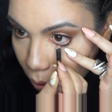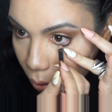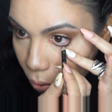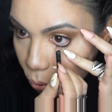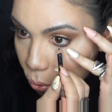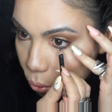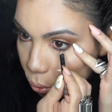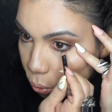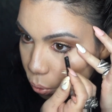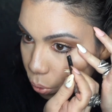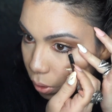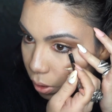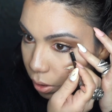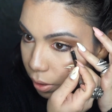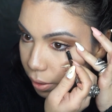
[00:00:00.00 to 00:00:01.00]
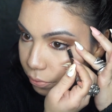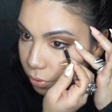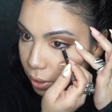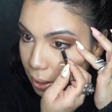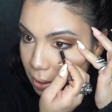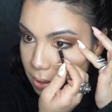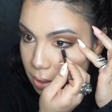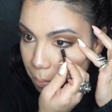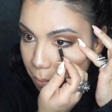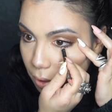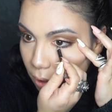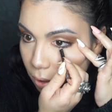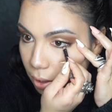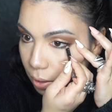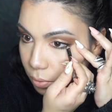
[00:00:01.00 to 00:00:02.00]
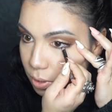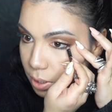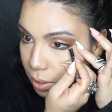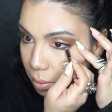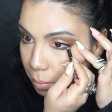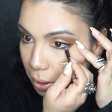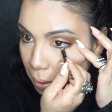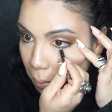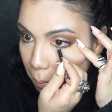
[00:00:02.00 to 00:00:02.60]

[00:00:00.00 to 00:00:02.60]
Ooh, I forgot something. How dare me.